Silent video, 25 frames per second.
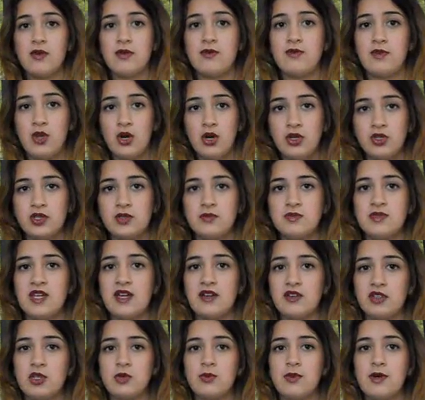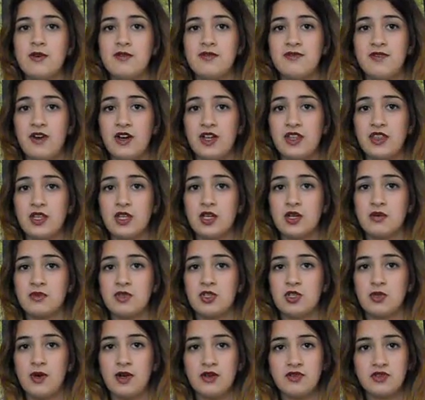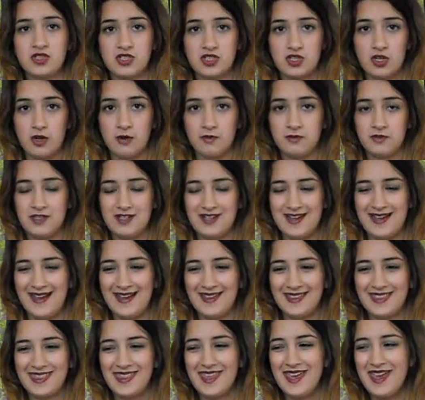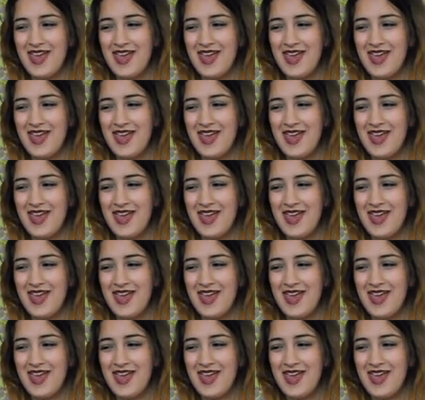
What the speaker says: If you hunt them down you will find them and you won't starve to death,